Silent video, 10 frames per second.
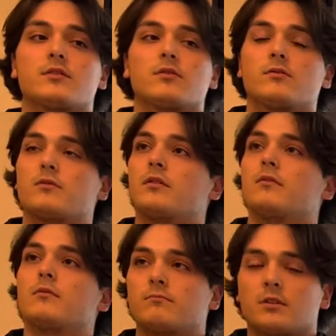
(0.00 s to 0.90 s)
So
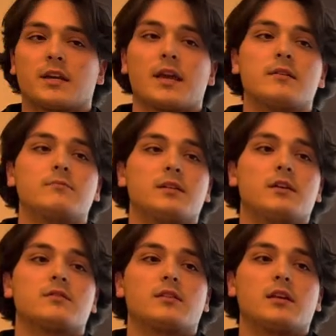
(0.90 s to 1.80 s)
again,
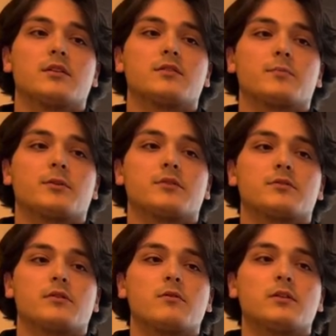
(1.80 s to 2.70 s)
because the goods are
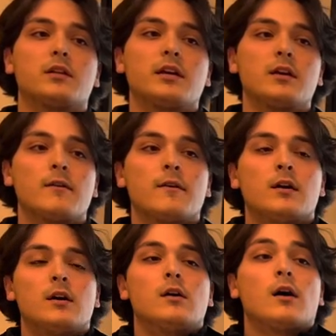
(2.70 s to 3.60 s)
produced locally,
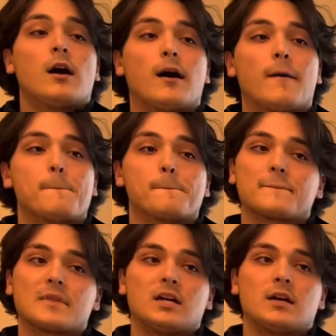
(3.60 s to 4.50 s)
um,
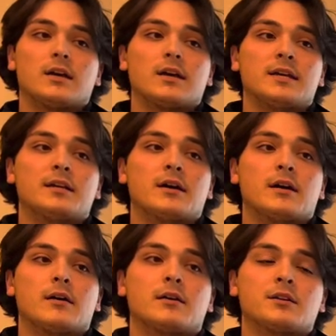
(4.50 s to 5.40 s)
in
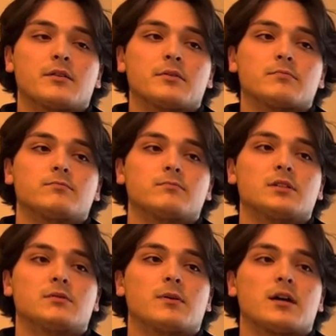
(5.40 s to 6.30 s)
uh, another you
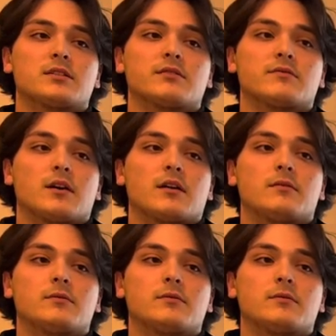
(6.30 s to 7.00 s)
know positive uh,